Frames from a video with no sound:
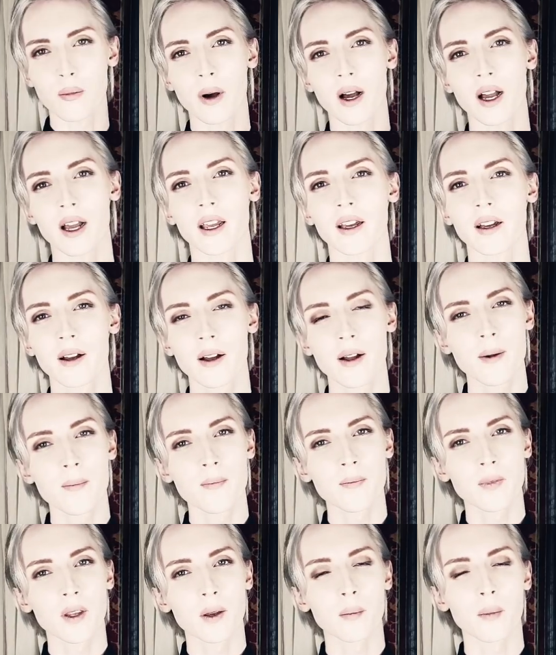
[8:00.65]
by
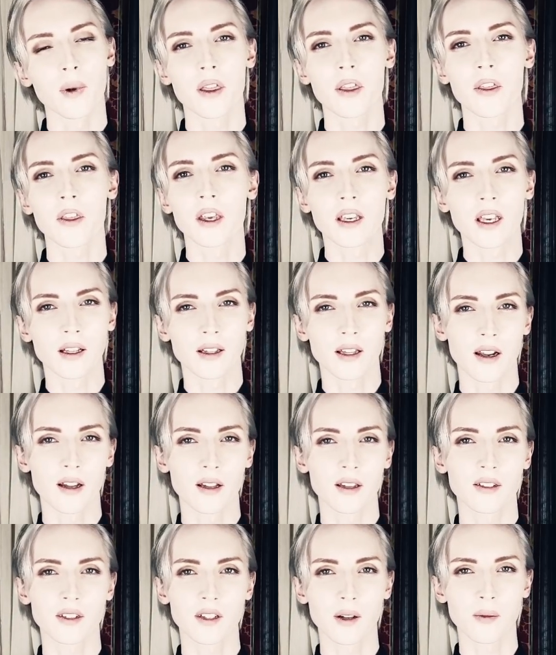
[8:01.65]
thinking that
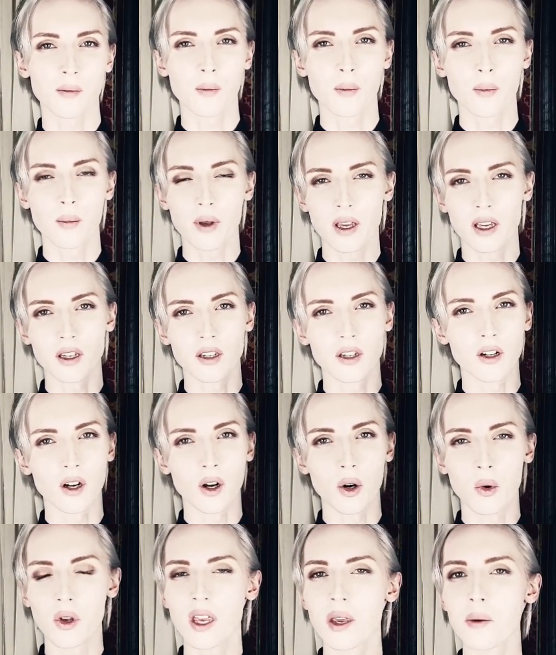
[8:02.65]
it's some big, you
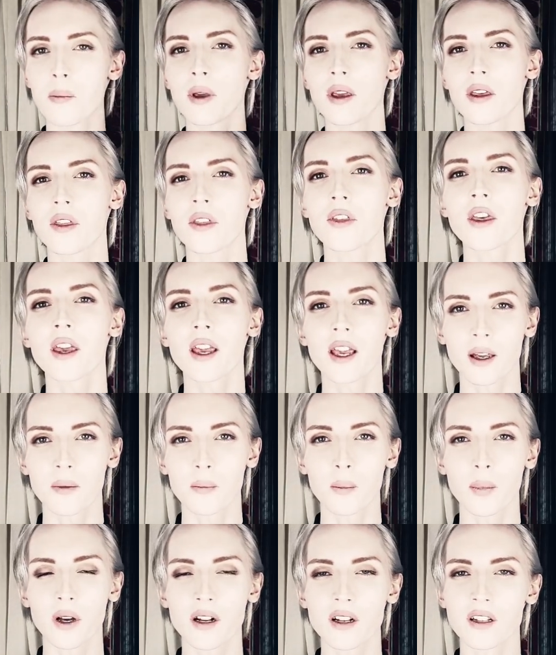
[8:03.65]
know, hippie
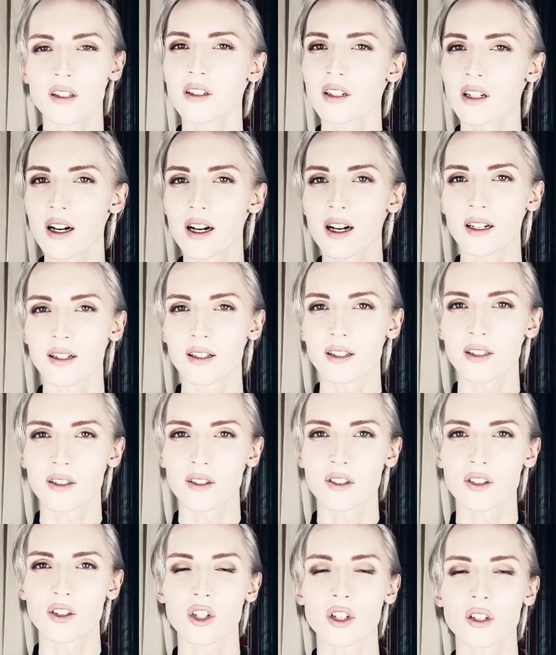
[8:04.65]
thing, but it's not.
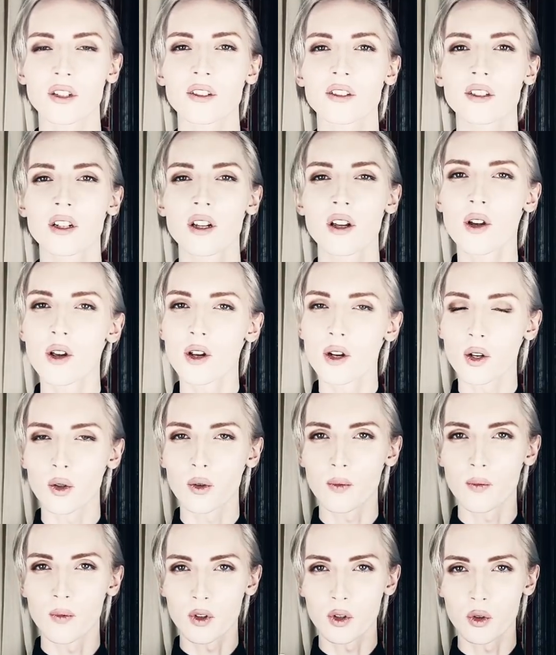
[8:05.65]
It's just
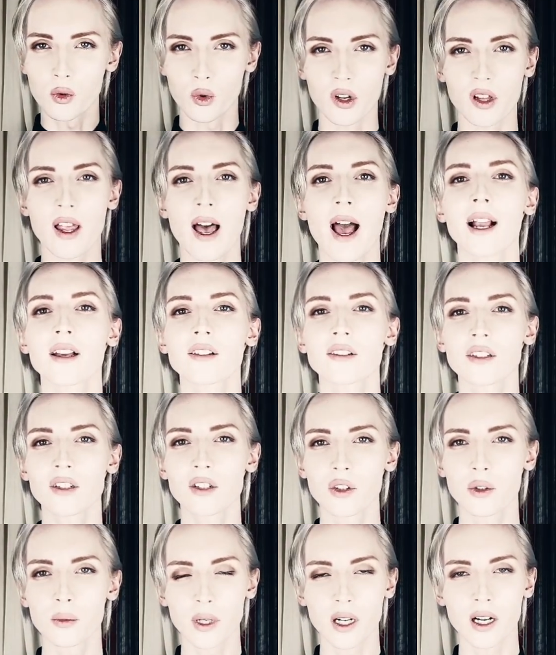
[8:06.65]
relaxing
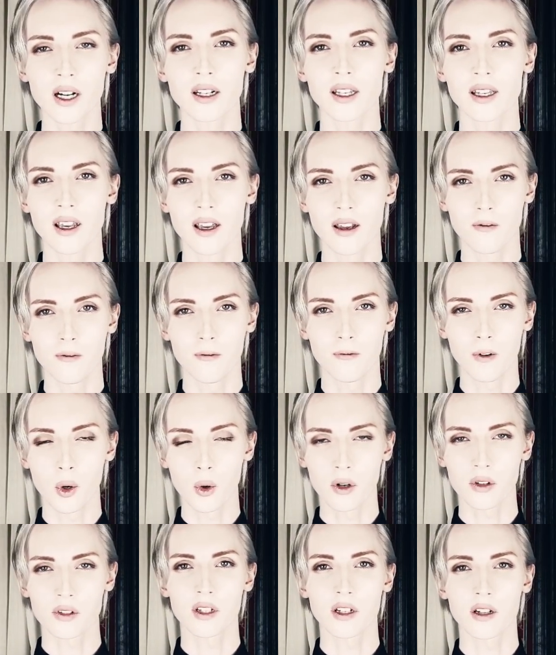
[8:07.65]
your body and
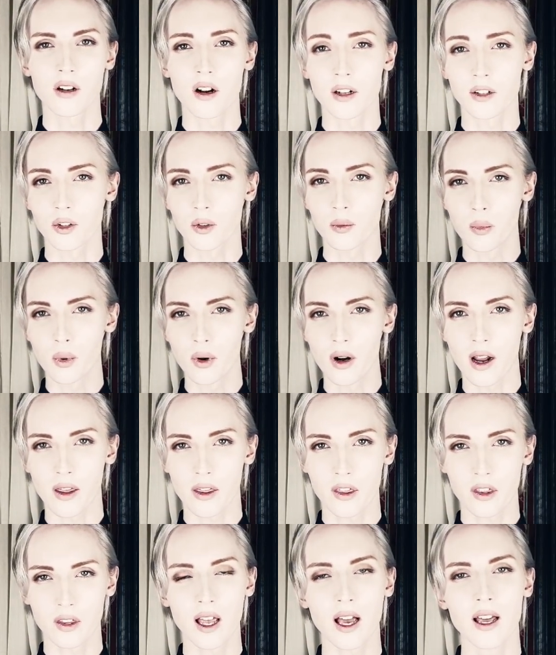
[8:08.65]
focusing on your
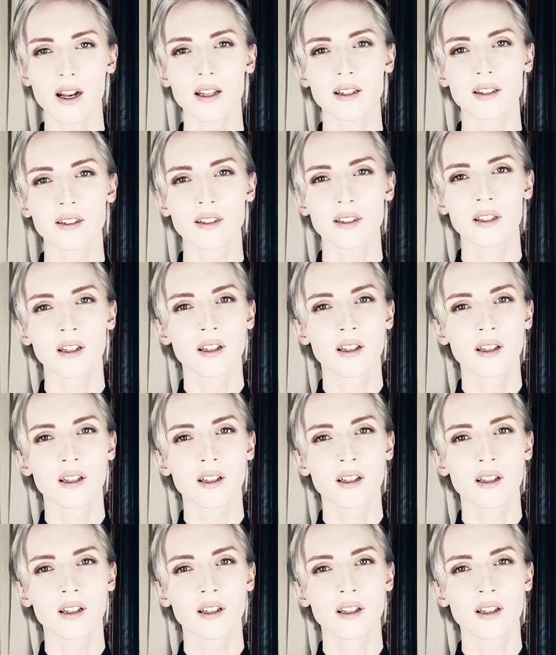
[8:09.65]
breath. That is